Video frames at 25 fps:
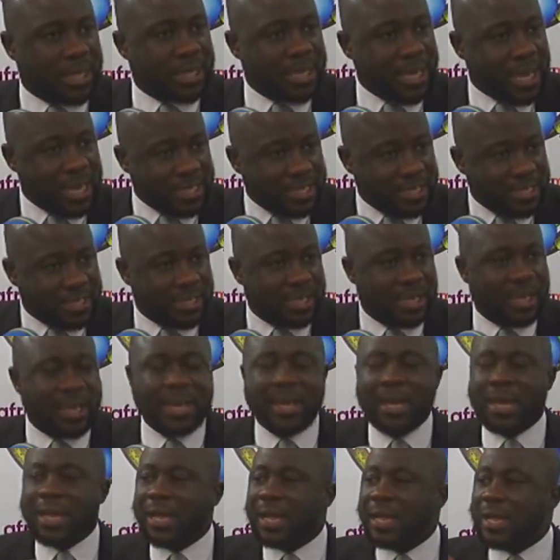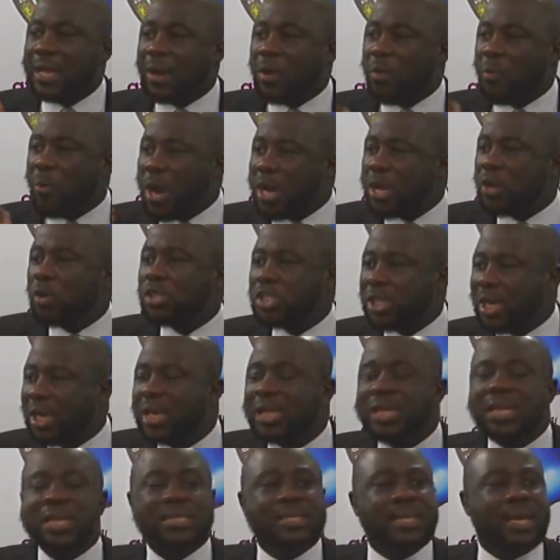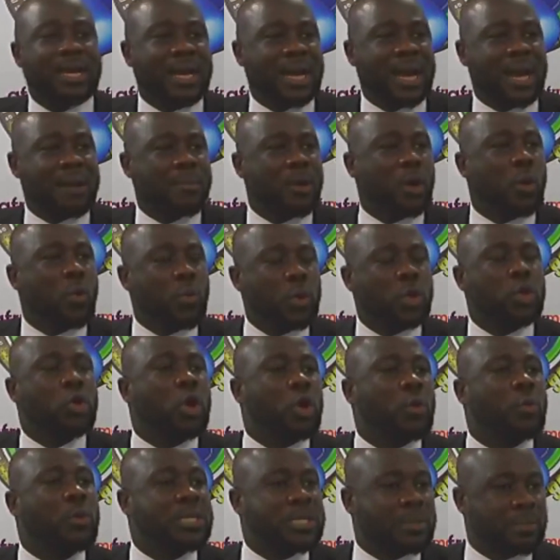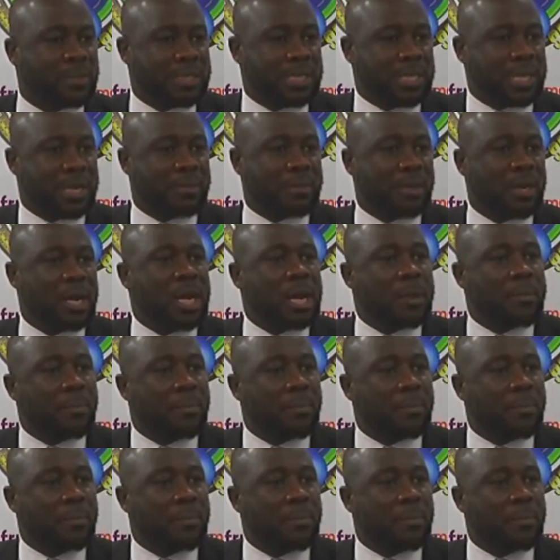Yes, when those challenges then come, we can always meet them.